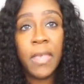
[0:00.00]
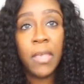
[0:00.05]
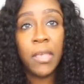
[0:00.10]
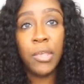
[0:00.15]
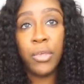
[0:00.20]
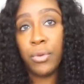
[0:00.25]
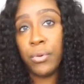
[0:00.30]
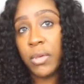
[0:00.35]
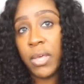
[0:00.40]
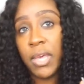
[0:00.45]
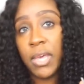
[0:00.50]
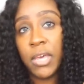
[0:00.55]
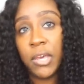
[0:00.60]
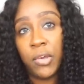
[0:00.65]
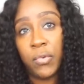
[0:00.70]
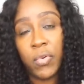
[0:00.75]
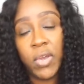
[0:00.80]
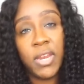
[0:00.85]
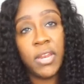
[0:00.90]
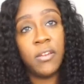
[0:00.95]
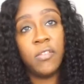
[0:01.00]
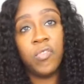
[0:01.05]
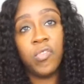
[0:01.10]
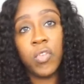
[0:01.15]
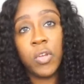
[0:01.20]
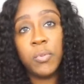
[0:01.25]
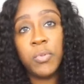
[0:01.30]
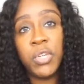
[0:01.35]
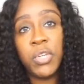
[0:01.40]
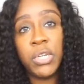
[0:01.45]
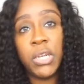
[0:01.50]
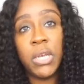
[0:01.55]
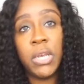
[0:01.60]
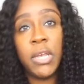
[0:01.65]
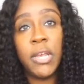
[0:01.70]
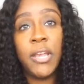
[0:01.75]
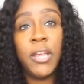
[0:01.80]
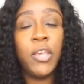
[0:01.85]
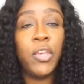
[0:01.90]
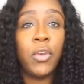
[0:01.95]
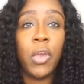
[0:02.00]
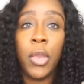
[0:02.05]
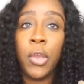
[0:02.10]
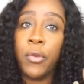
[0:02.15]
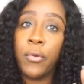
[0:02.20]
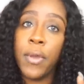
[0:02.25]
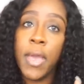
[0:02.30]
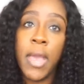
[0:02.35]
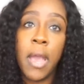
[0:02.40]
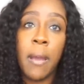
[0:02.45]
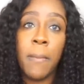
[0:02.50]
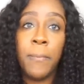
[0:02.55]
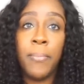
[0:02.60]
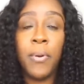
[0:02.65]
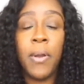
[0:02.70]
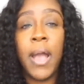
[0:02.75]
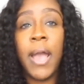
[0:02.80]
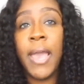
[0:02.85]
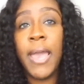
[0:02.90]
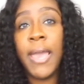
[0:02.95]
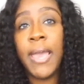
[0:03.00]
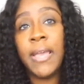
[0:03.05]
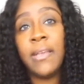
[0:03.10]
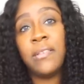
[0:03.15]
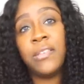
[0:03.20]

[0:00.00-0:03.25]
You can create a description, you can create a price,